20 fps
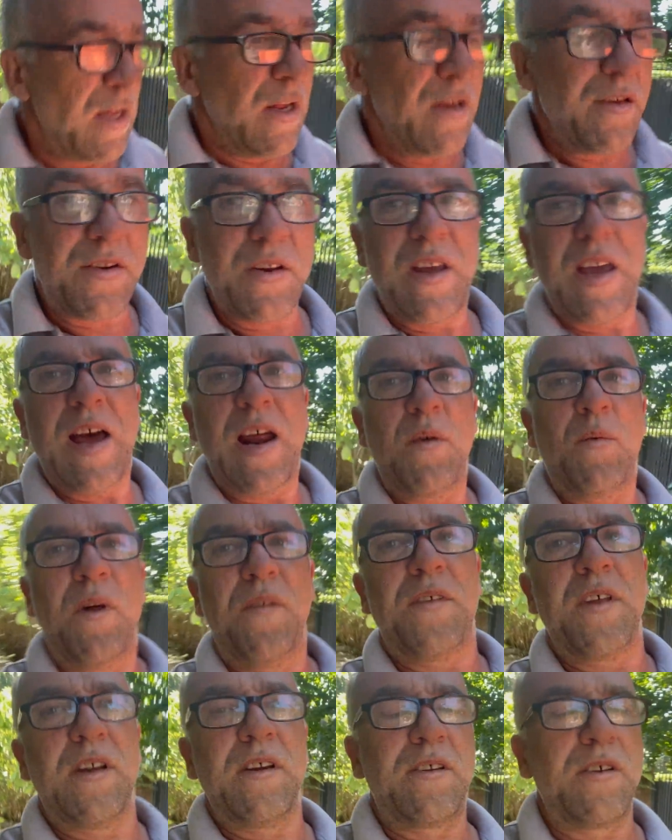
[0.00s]
So yeah, I
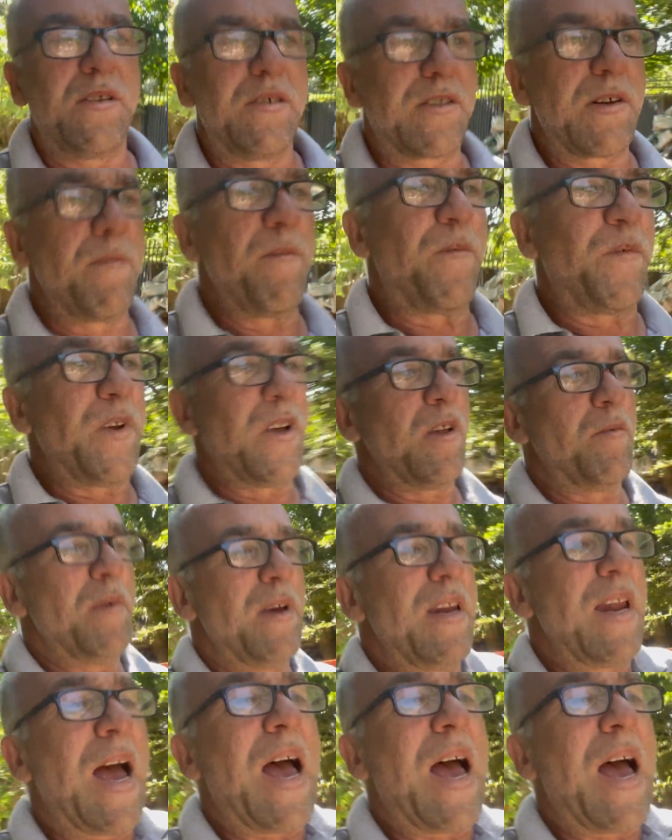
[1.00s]
wanted to do some filming